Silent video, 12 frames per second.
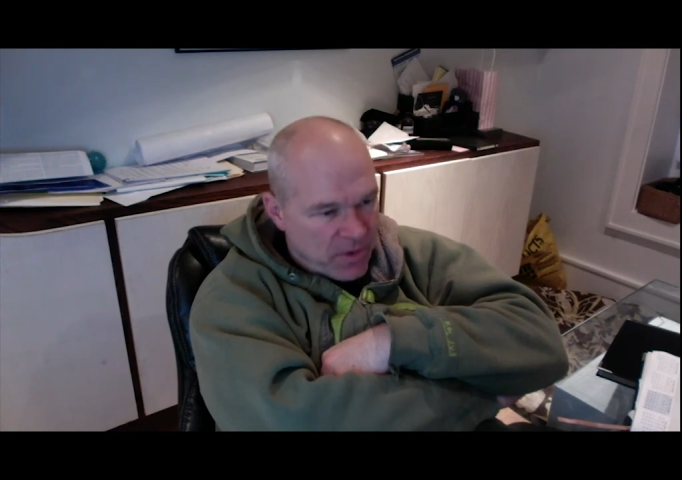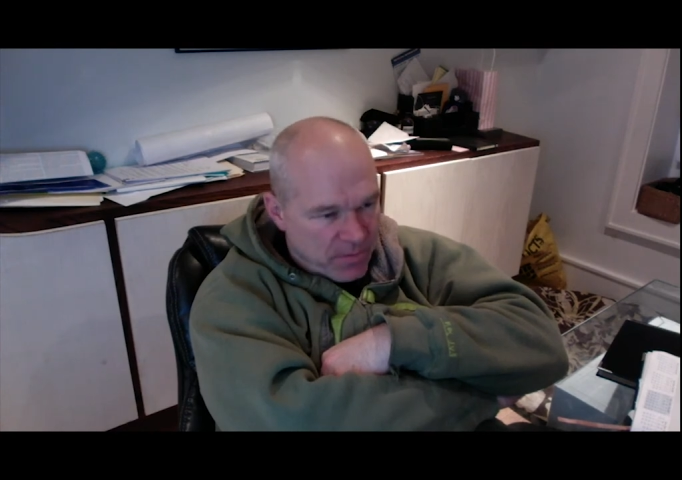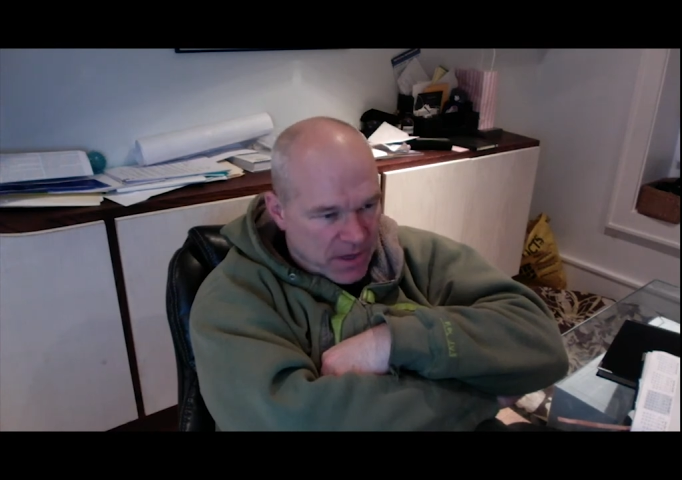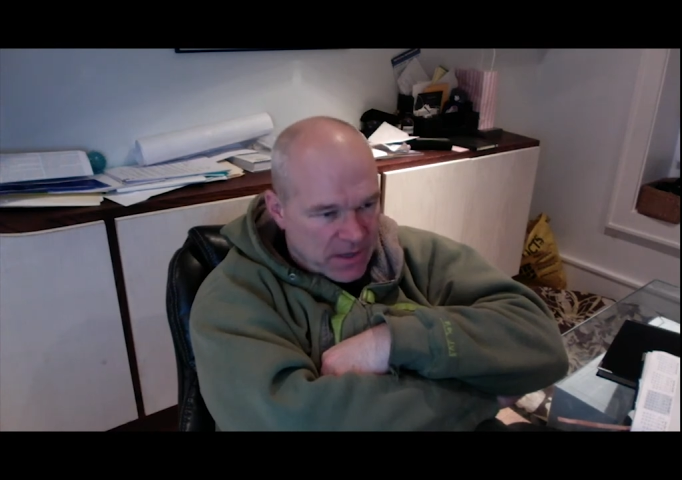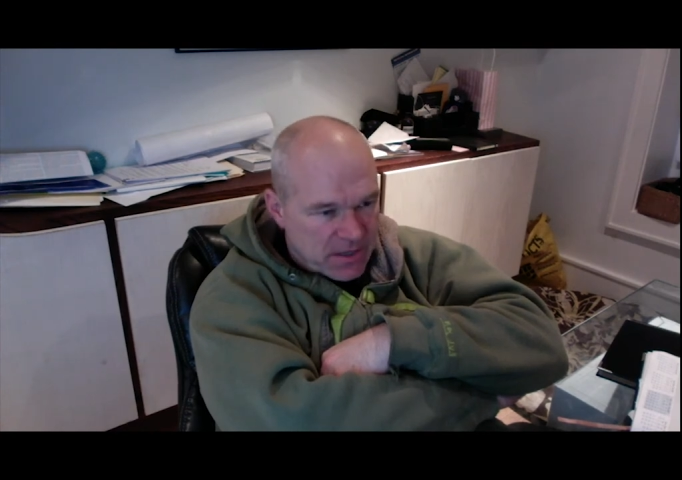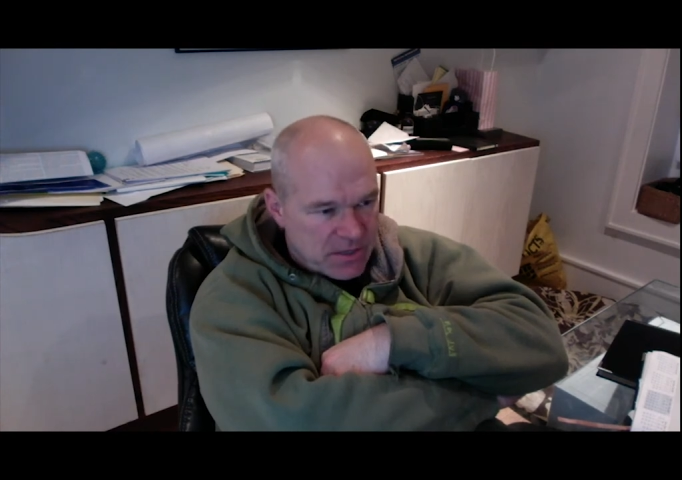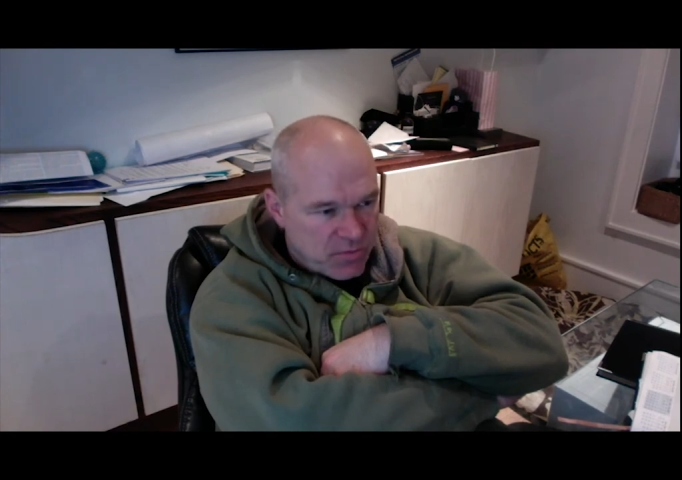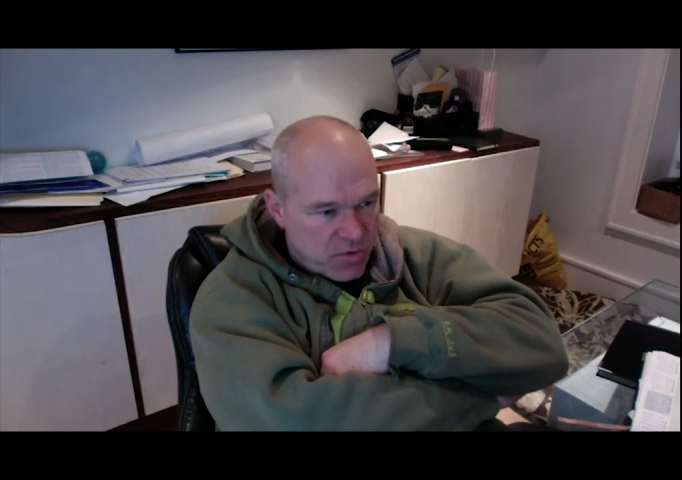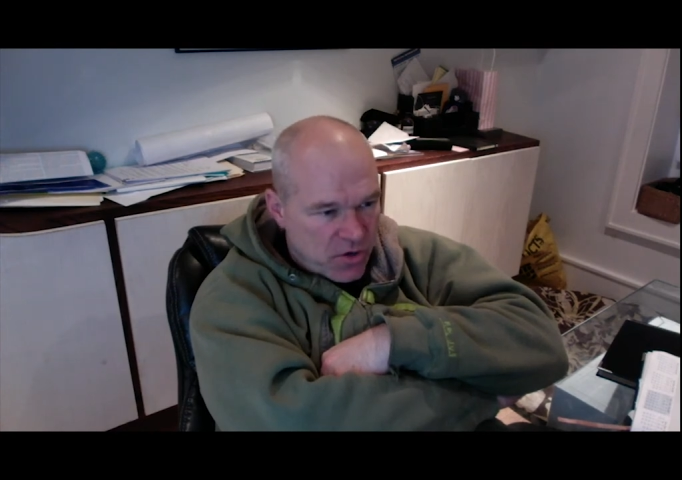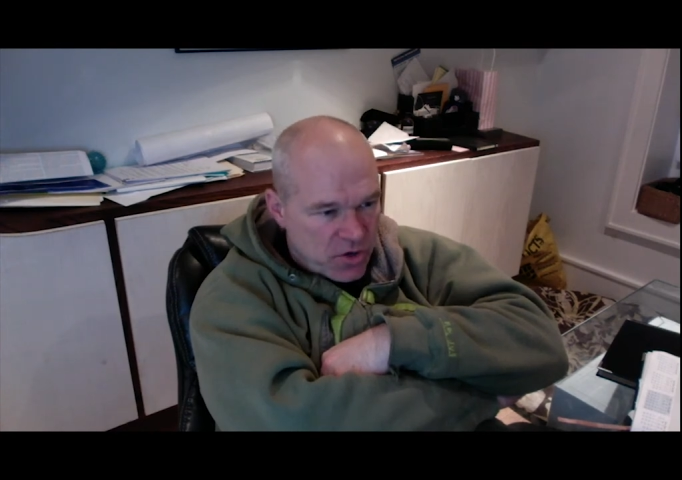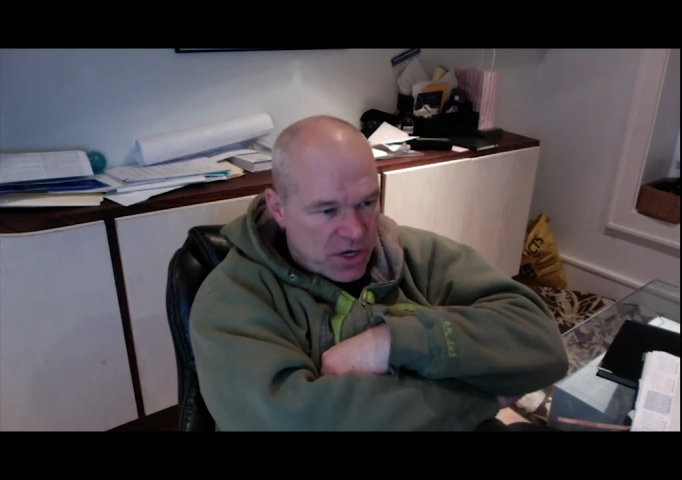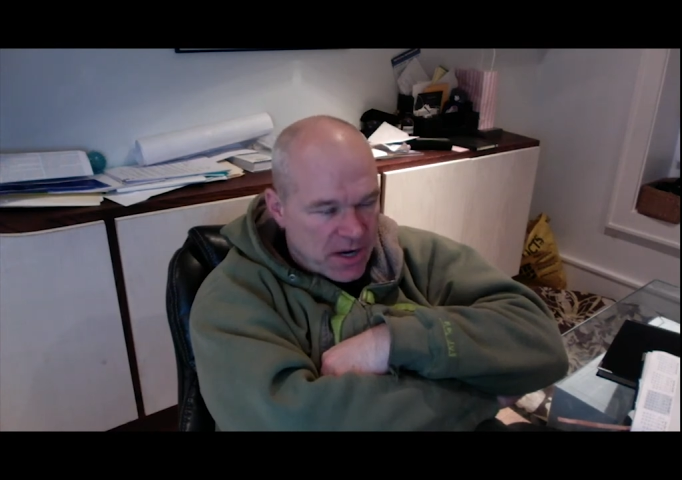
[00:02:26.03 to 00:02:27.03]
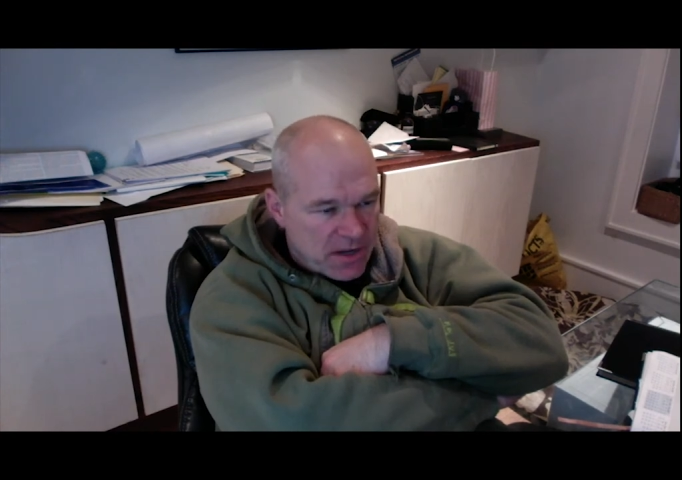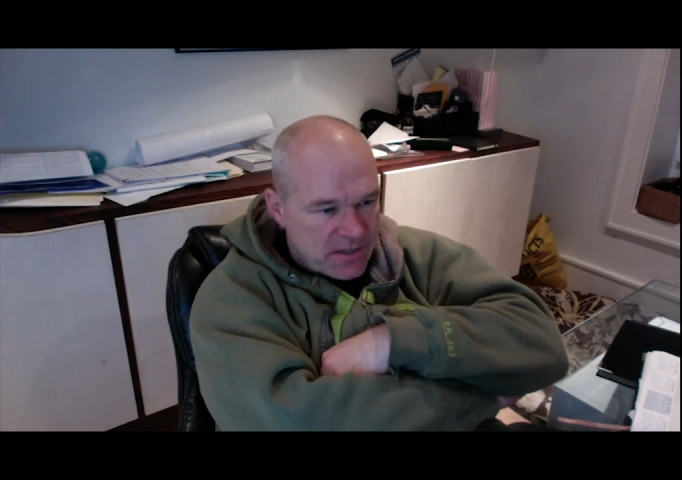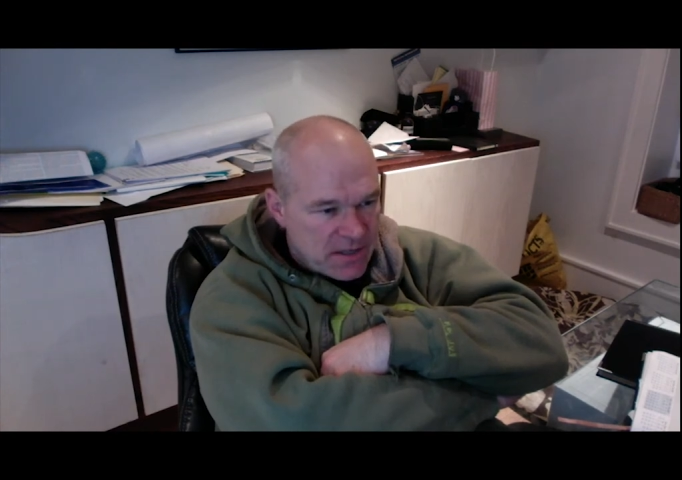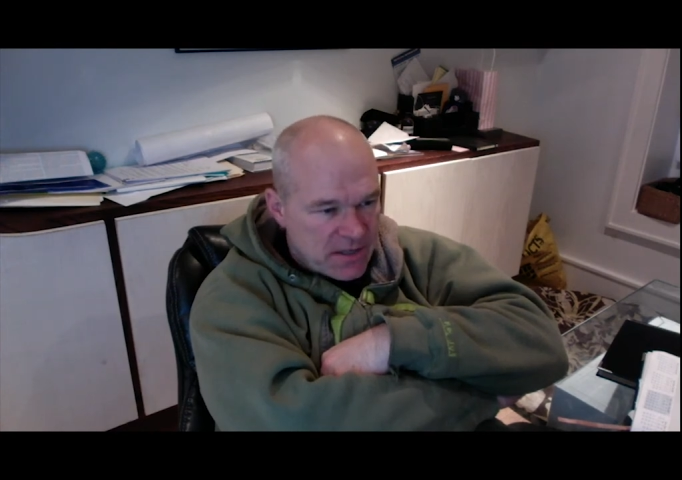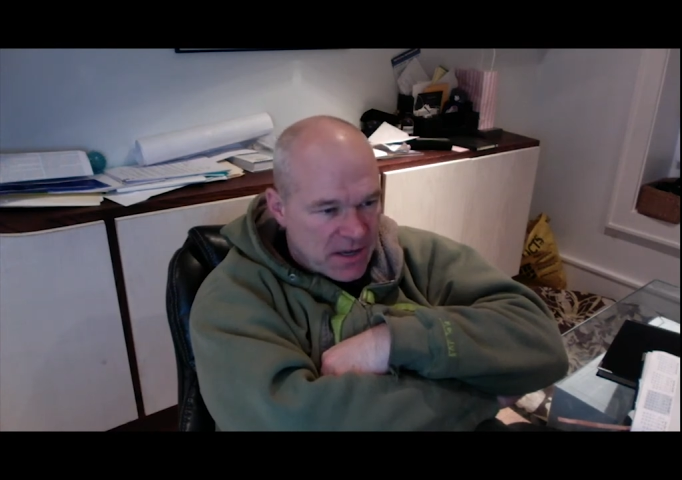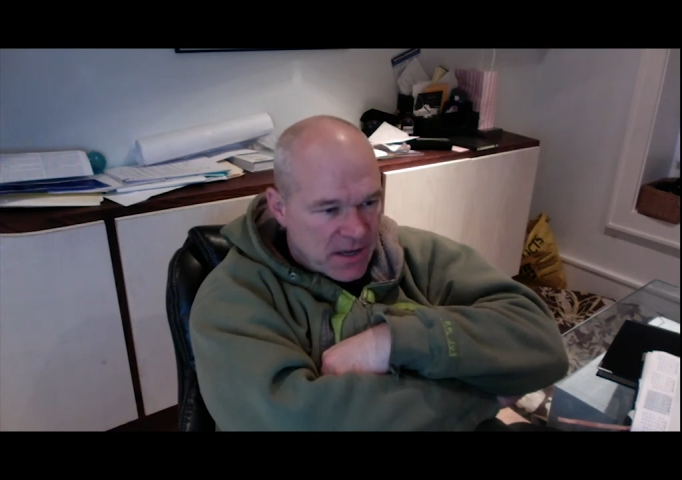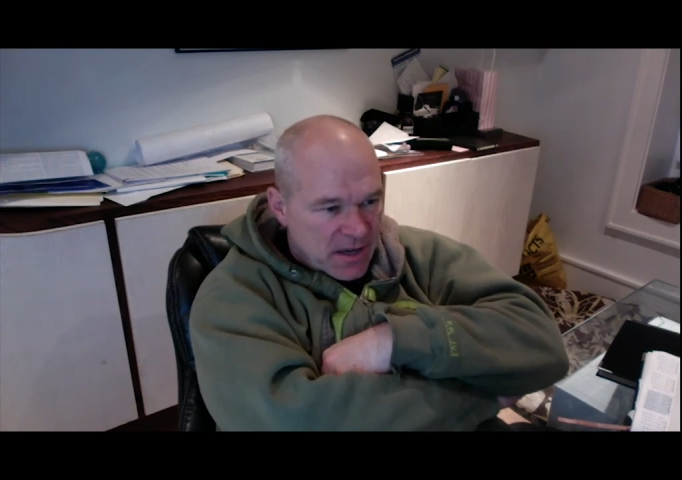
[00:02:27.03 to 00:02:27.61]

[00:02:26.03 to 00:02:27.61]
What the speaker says: picked his projects